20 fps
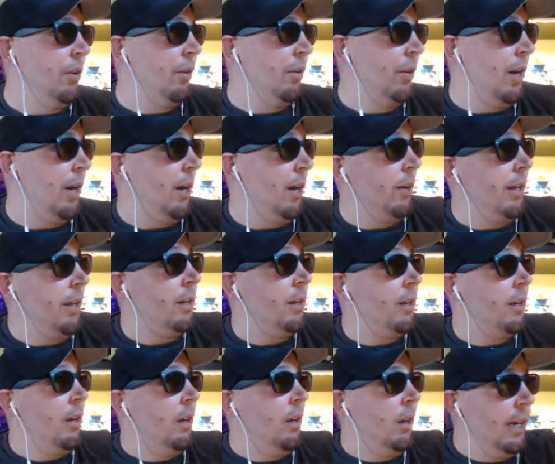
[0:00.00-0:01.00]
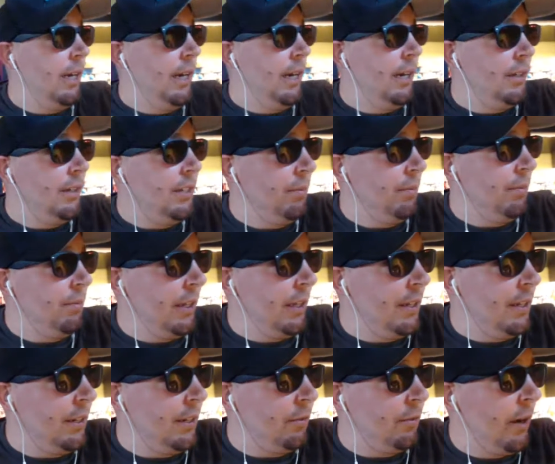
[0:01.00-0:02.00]
do that. Or it seems like in
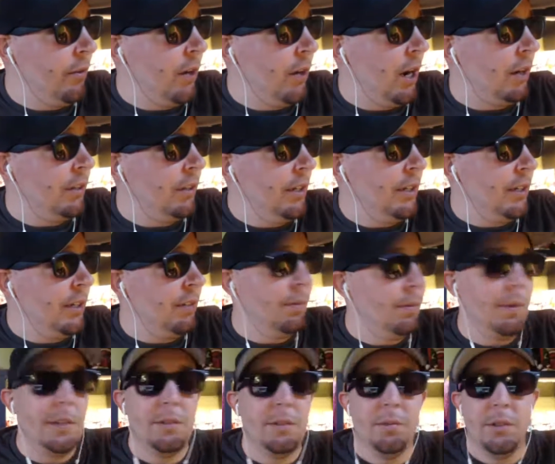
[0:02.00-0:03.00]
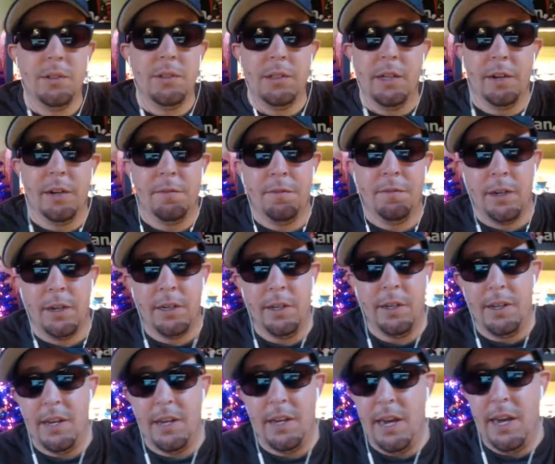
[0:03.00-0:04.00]
these Red Rock leagues, everybody just wants to fuck you in
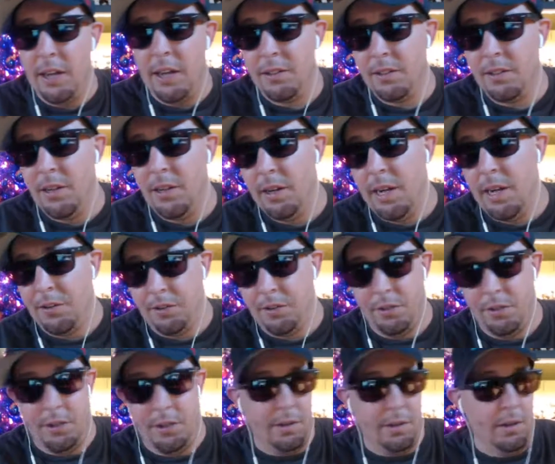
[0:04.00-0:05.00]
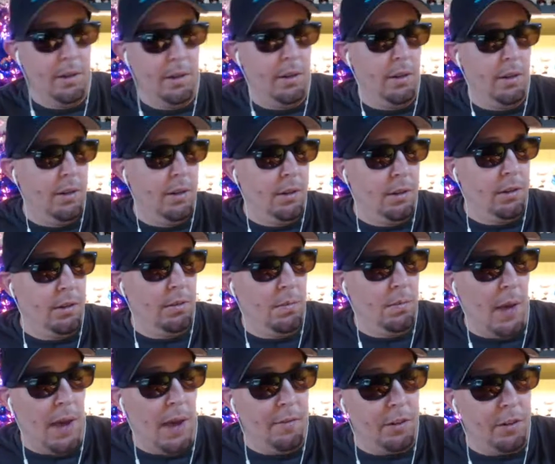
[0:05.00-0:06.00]
the ass, not actually have
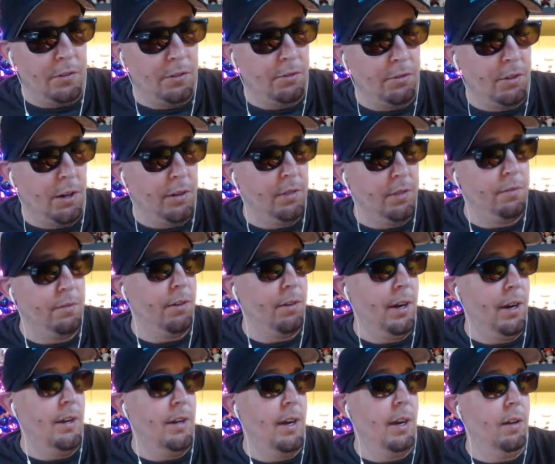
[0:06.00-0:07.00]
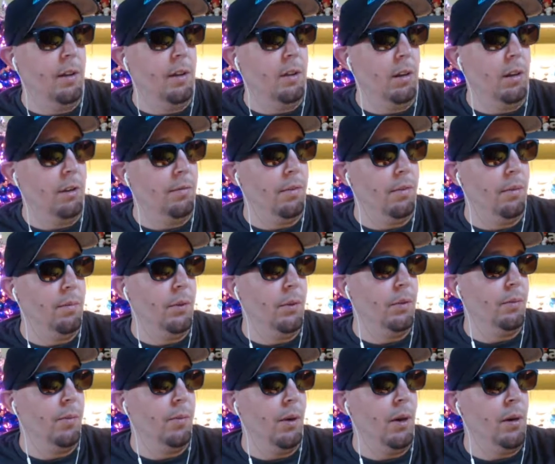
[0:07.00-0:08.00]
a constructive trade dialogue for the most
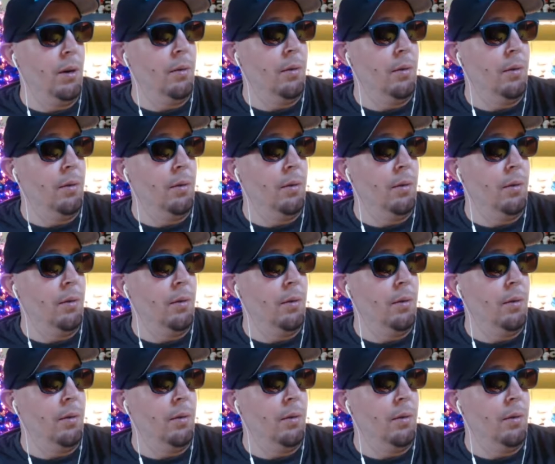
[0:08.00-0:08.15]
part.